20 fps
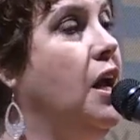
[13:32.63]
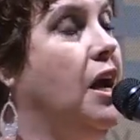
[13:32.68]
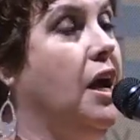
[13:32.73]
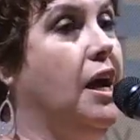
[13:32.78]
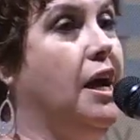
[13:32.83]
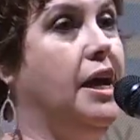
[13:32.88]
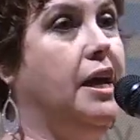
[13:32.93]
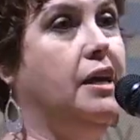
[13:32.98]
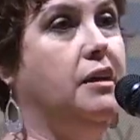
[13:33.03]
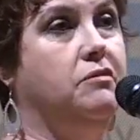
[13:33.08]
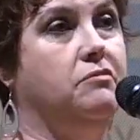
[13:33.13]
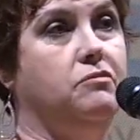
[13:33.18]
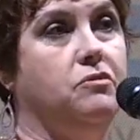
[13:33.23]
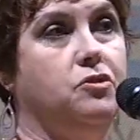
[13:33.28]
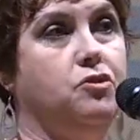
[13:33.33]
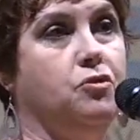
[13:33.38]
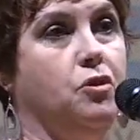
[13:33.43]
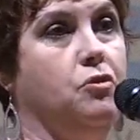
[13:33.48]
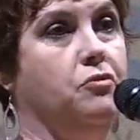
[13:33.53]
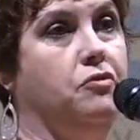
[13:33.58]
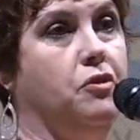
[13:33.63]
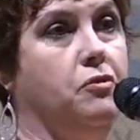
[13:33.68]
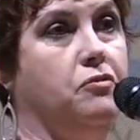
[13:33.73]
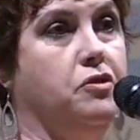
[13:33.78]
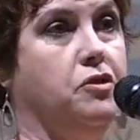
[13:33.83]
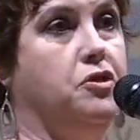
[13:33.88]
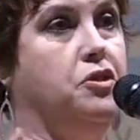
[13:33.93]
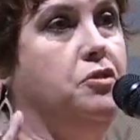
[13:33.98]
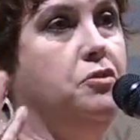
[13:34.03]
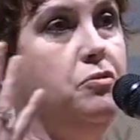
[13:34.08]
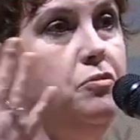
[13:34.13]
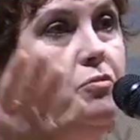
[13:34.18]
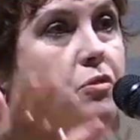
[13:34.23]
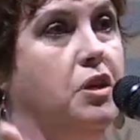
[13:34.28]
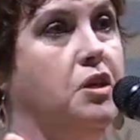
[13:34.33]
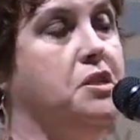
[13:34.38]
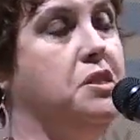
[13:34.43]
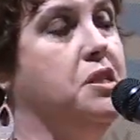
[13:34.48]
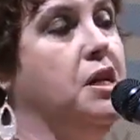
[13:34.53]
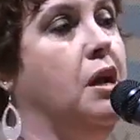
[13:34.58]
I drove over to
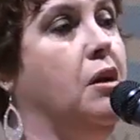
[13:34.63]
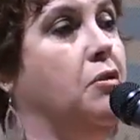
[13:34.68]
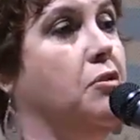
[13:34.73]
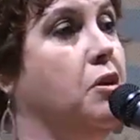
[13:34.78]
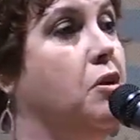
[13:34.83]
what is now